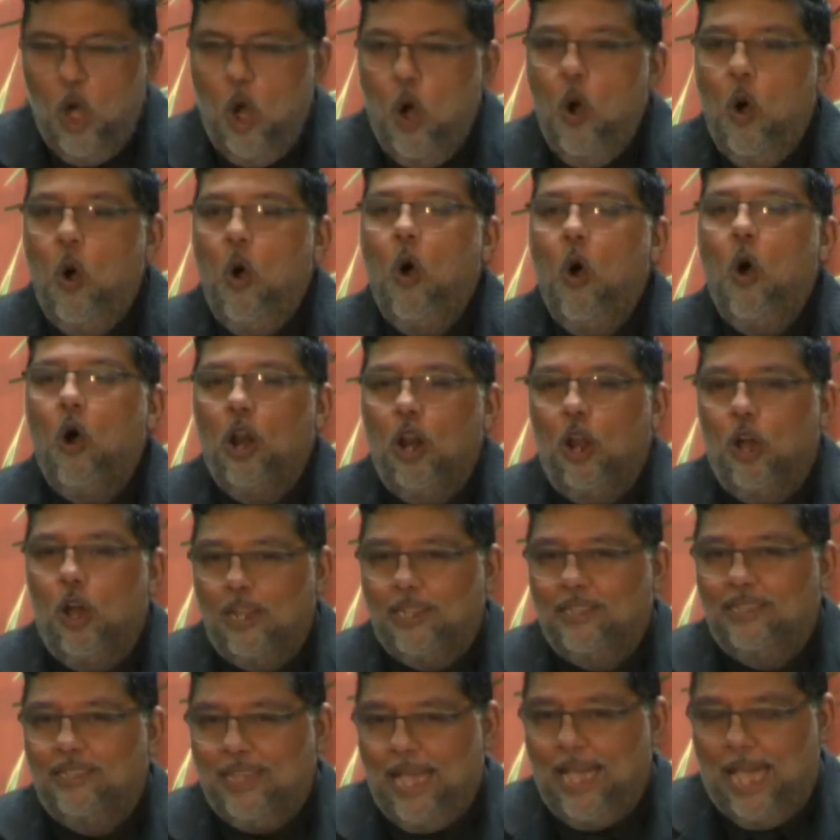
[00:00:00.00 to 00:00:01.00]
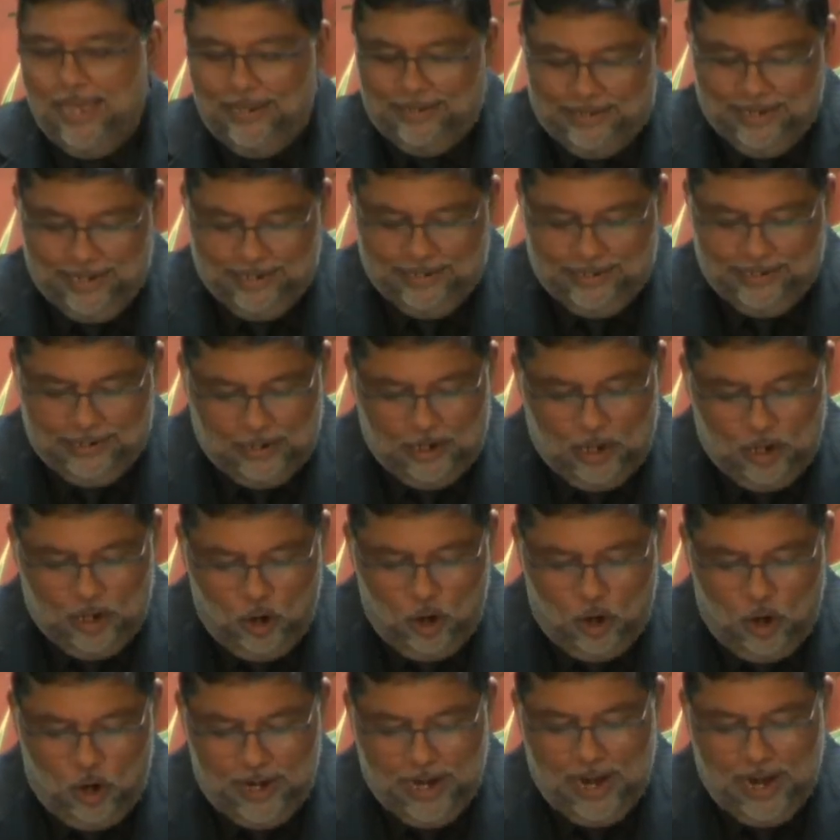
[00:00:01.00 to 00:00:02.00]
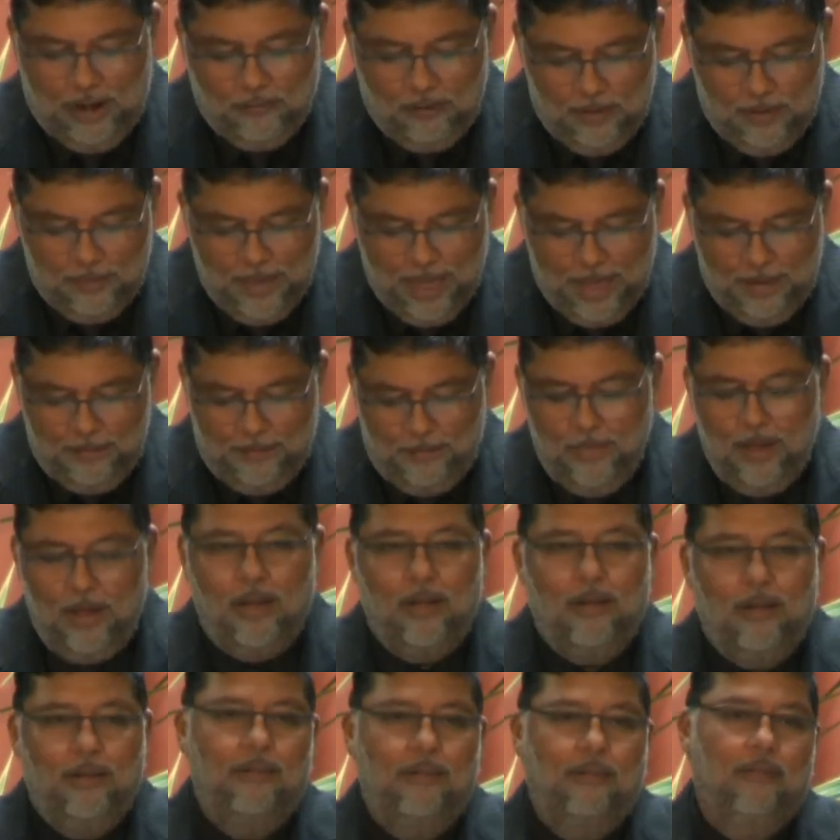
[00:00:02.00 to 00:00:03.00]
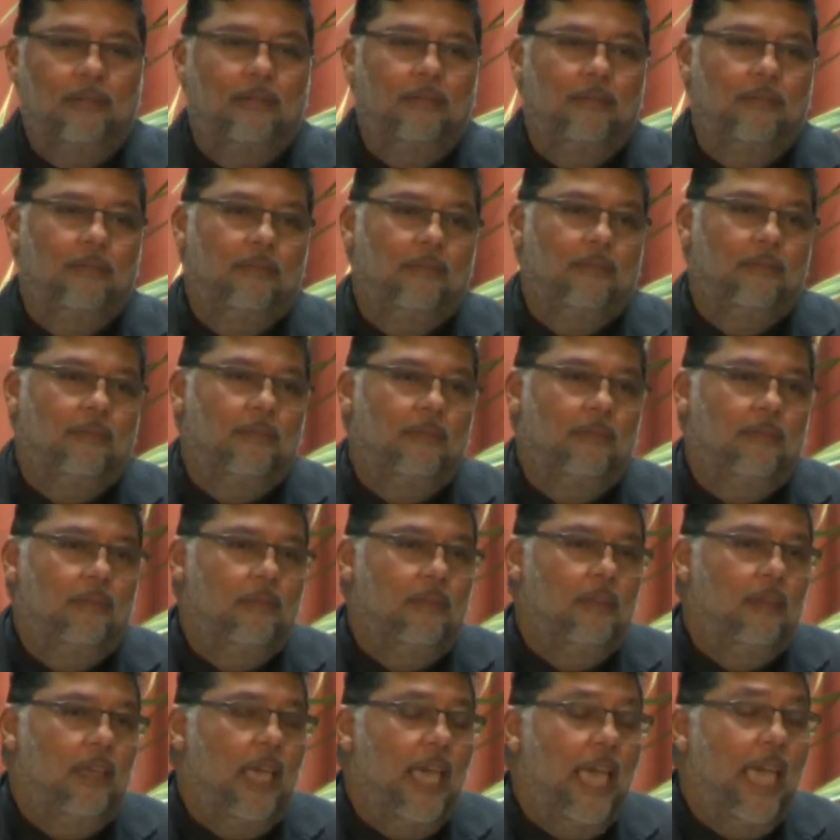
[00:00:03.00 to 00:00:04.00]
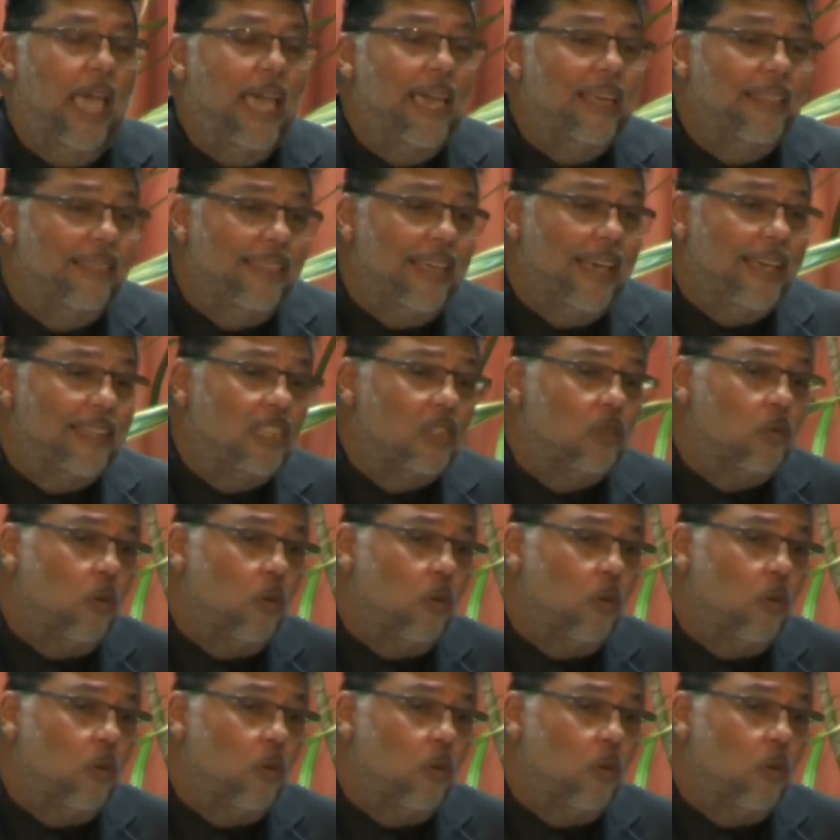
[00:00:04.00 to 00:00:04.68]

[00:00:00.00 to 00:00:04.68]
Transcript: Hold on tightly to the Lord and remember, in this